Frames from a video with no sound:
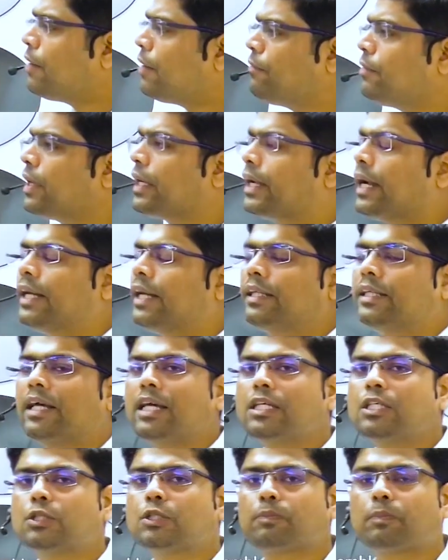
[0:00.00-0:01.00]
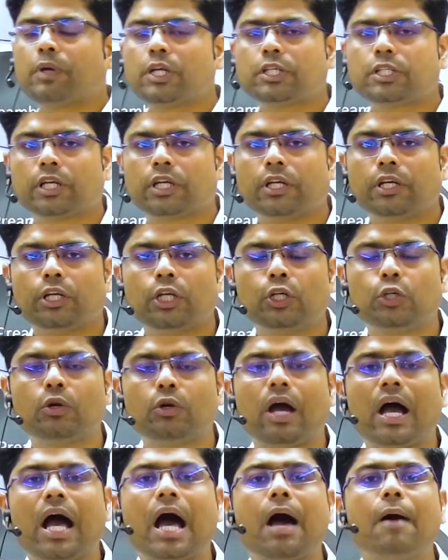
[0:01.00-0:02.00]
get the inspiration to
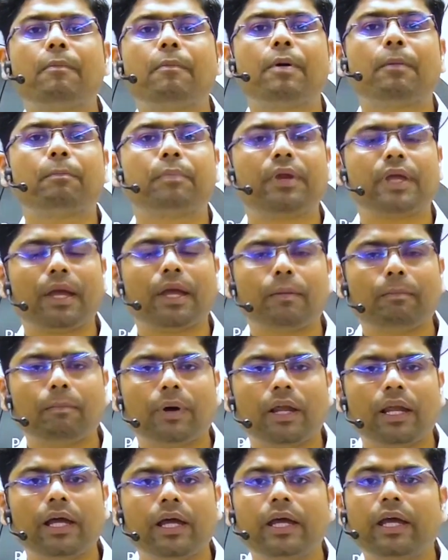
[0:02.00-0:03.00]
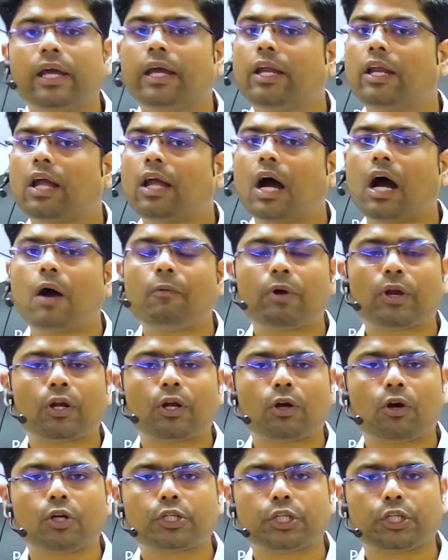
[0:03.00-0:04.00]
have a preamble in our
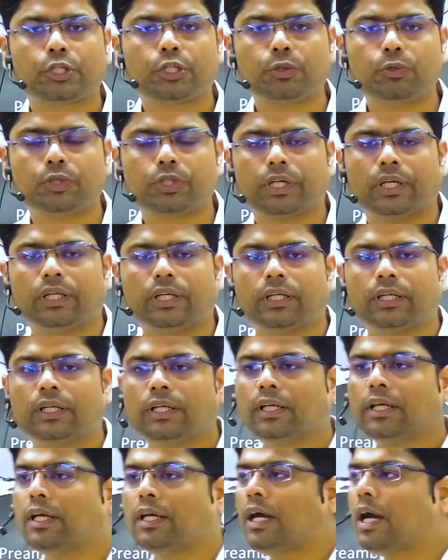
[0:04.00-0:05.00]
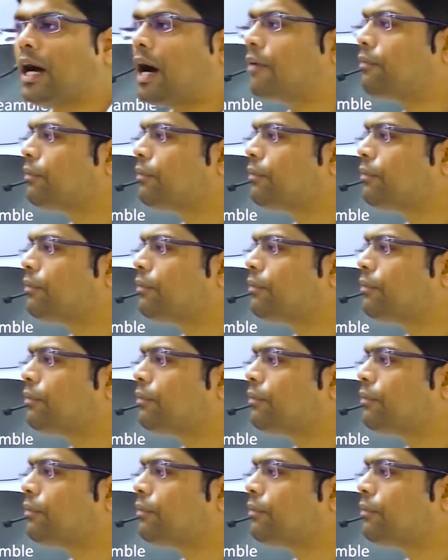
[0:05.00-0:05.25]
constitution. After